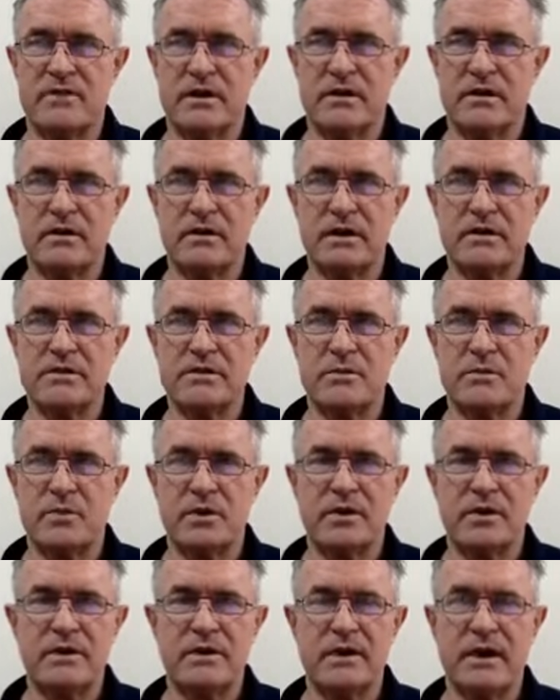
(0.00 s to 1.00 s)
than it needs to
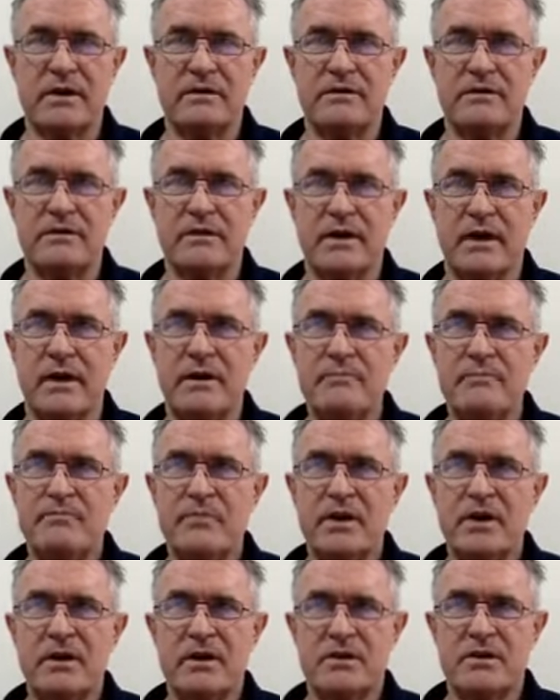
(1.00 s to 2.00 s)
be, and
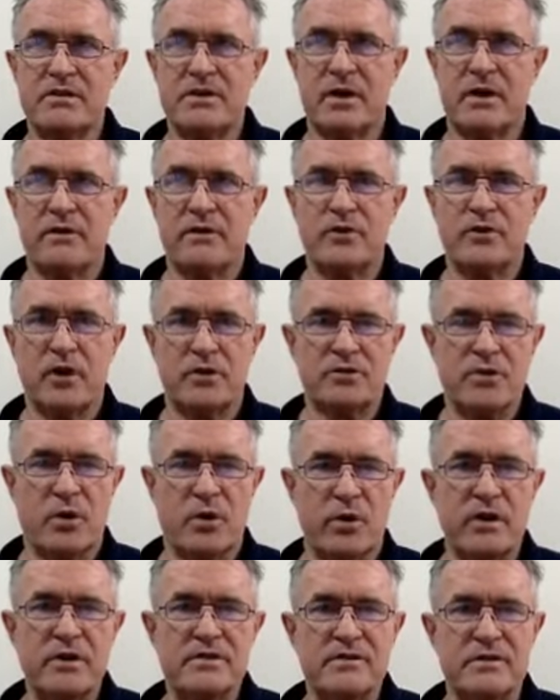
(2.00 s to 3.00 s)
it's kind of
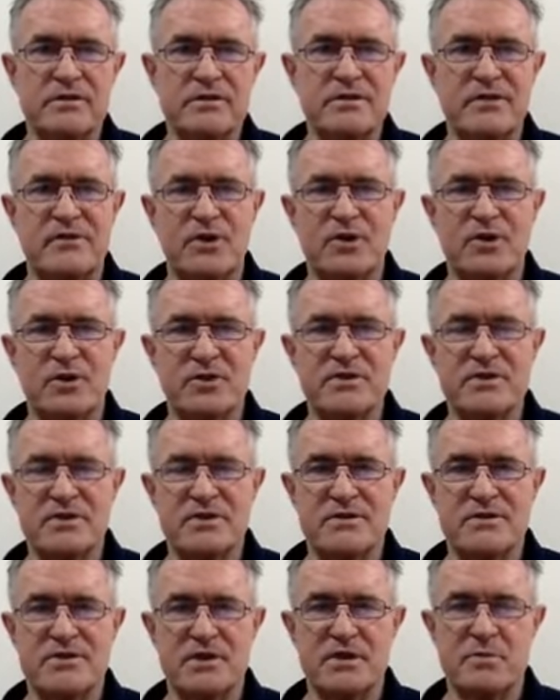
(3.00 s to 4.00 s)
notoriously difficult
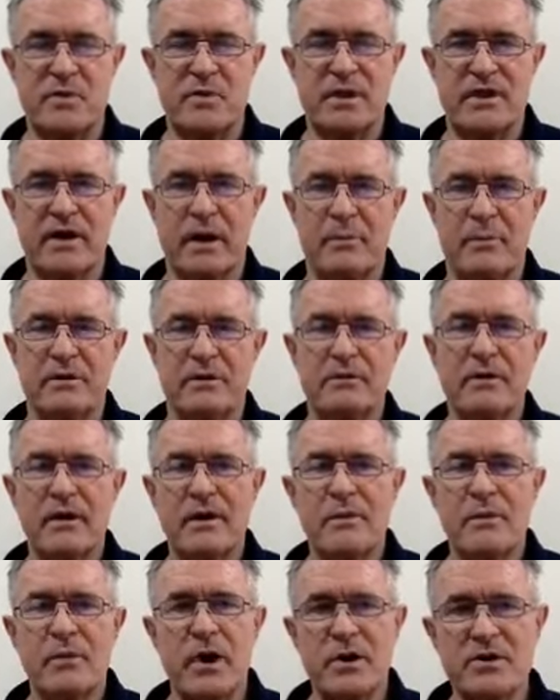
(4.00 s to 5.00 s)
to speed up. And
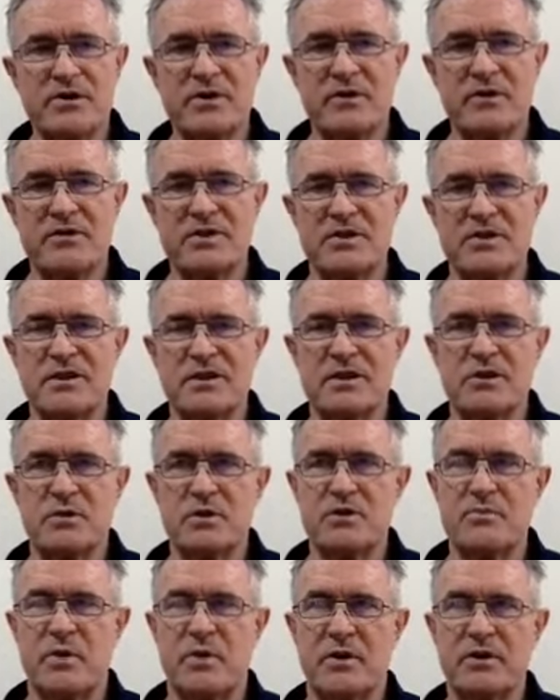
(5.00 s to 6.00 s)
microservices need to
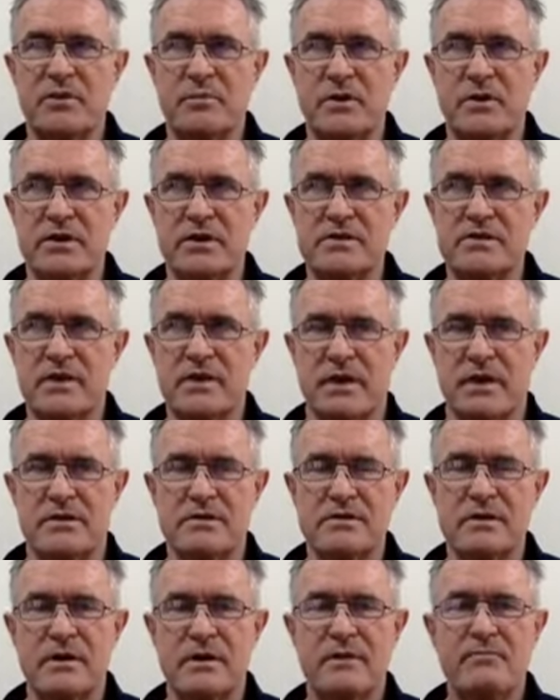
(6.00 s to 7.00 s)
respond in
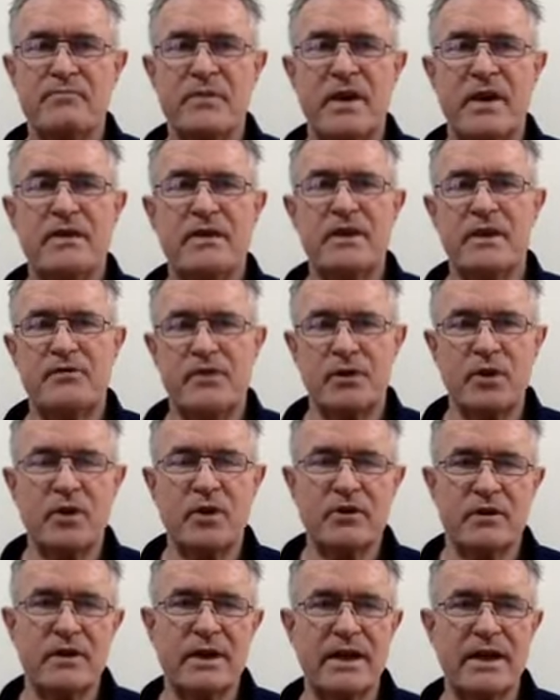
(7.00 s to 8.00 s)
milliseconds. Then, if you look
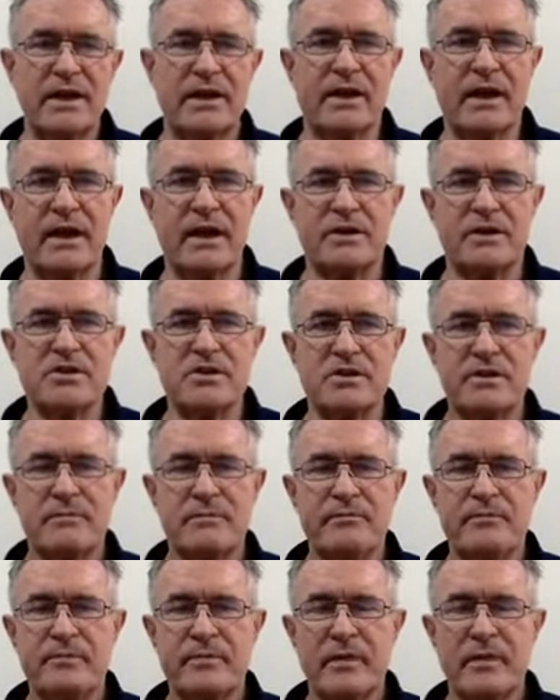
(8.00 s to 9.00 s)
at the leading edge,
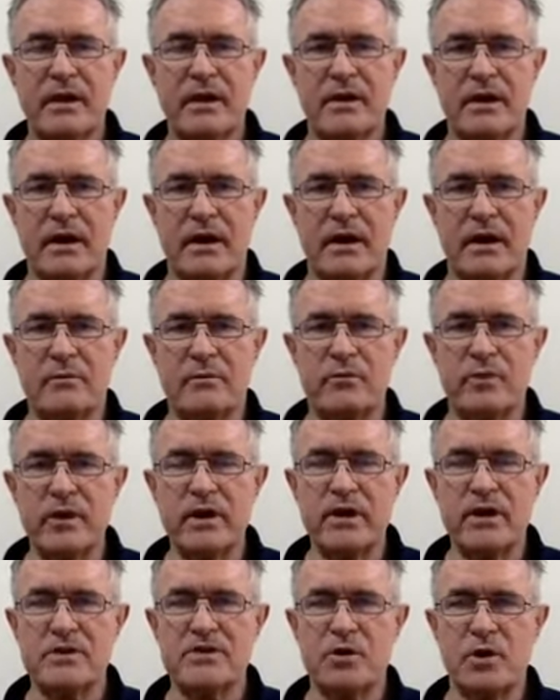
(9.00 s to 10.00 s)

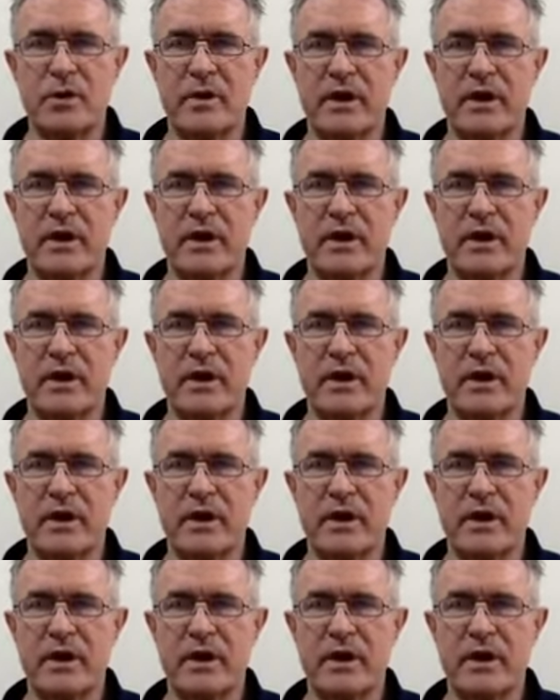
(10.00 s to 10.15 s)
really it's all